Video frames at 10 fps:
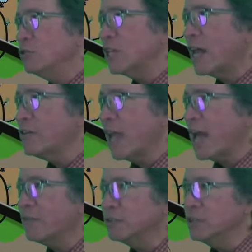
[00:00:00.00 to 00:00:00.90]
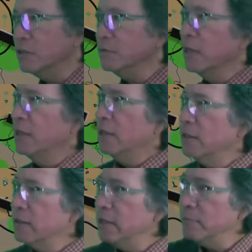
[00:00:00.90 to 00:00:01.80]
Saturday afternoon,
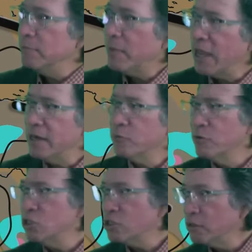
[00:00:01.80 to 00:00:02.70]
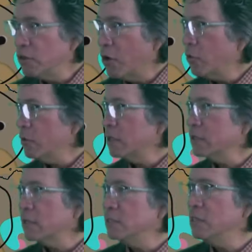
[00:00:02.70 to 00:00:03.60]
the main original low uh,
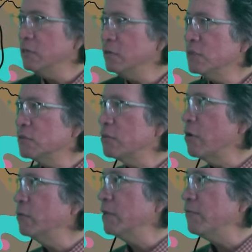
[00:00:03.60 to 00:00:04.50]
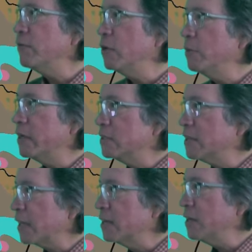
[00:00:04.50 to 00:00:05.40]
continues to slowly fill, but a
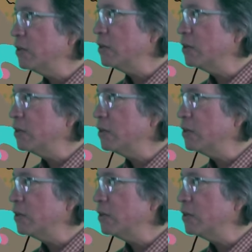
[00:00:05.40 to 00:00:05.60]
secondary